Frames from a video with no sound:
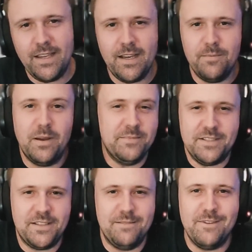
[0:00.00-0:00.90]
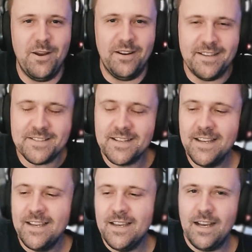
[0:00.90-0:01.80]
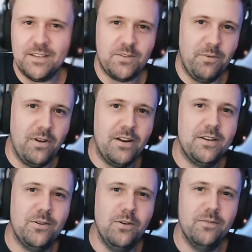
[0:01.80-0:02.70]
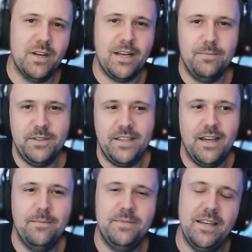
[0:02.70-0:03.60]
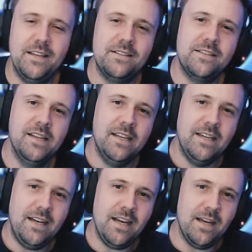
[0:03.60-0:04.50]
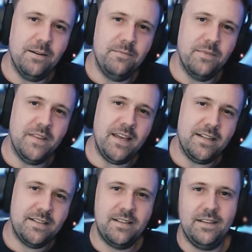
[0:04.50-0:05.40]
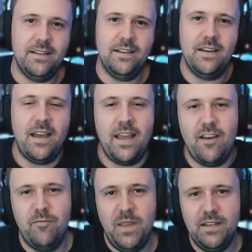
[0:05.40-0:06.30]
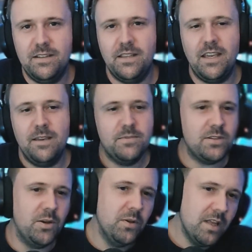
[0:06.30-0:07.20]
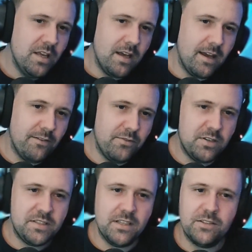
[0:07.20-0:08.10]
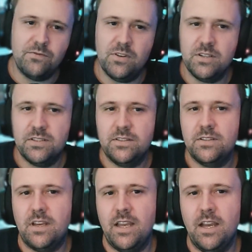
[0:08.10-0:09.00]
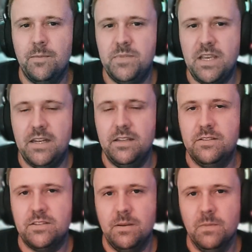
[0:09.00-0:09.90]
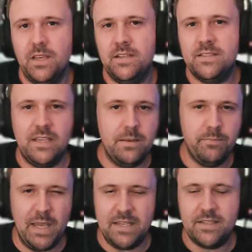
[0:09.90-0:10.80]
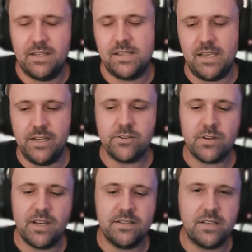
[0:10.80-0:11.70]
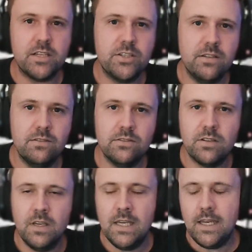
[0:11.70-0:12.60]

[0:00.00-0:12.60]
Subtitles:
I'm just going to be honest. So I wanted to go over a couple of the updates that I have made to the game. So first things first, I updated some like basic scene transitions.